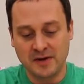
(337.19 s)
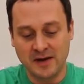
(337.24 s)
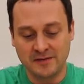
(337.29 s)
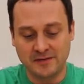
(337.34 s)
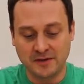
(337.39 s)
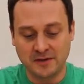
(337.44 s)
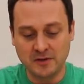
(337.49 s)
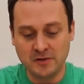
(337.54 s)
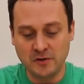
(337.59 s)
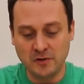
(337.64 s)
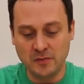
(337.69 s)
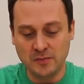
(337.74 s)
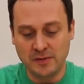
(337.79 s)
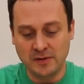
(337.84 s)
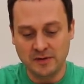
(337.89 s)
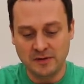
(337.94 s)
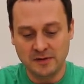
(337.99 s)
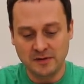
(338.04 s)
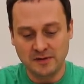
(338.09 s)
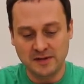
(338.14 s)
have a
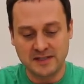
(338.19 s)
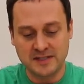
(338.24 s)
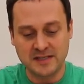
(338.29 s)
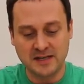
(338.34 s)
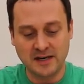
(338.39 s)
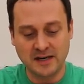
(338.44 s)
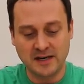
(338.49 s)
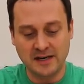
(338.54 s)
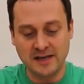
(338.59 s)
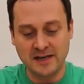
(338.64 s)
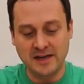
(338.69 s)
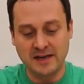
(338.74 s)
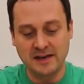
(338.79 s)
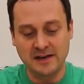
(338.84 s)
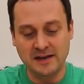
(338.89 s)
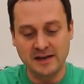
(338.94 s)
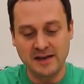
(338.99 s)
loop that's not going to get